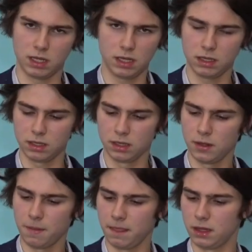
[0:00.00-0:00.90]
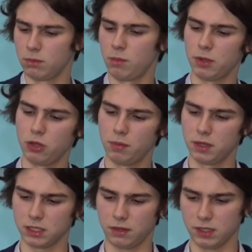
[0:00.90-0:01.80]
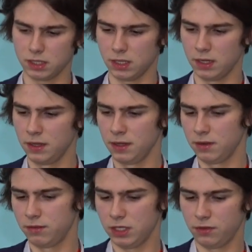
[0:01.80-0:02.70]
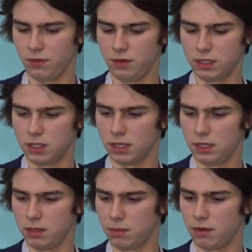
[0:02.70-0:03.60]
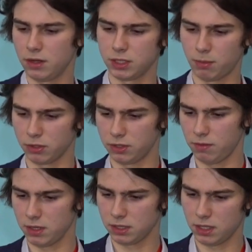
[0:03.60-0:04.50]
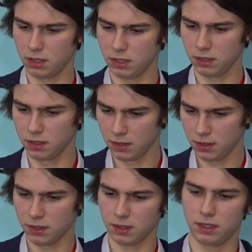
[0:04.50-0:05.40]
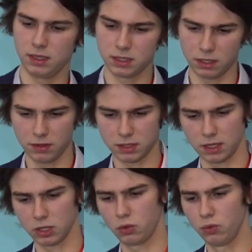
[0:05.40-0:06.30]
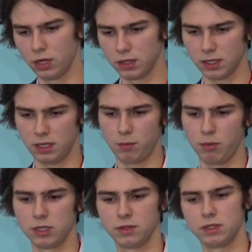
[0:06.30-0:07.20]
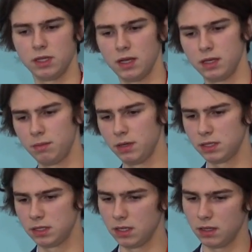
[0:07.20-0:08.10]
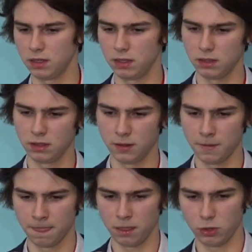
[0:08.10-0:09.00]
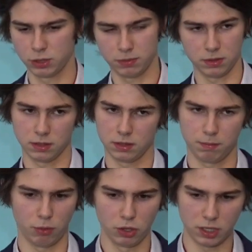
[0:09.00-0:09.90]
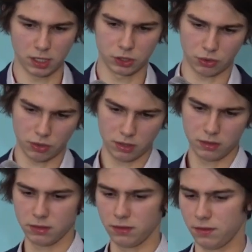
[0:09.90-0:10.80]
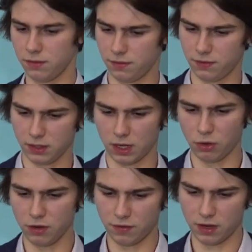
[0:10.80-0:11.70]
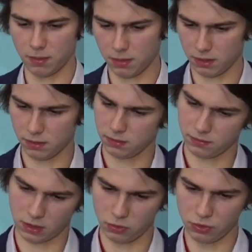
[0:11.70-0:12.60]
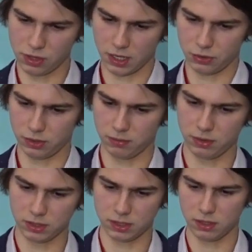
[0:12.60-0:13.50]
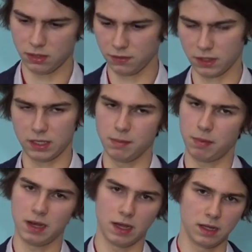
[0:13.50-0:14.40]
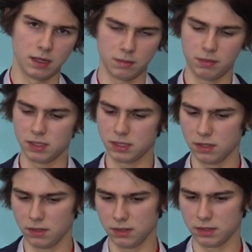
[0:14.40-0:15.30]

how our database is deployed, to name a few. And in this case, you see the requests in databases, which users initiated them. We can witness 100% control. What time did it happen? On which date was it